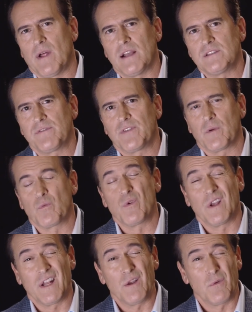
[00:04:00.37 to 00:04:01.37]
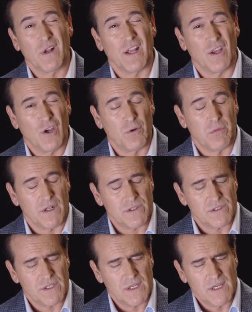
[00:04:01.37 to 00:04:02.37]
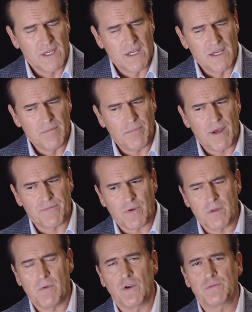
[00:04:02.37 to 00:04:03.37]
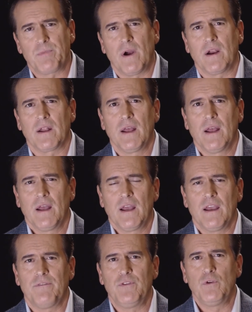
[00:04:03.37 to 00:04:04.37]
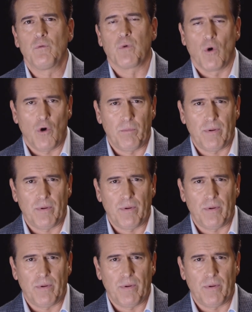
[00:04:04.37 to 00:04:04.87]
lines if they're really, really good ones. But for the most part, if you role